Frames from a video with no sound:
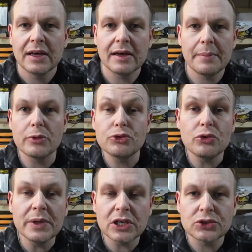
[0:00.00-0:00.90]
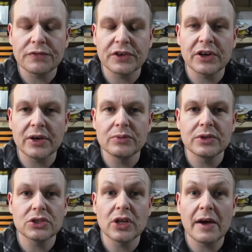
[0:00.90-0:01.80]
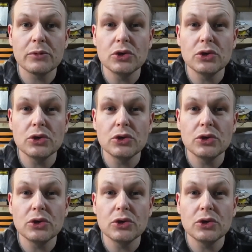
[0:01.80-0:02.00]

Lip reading: about 2 meters off the ground, and I'm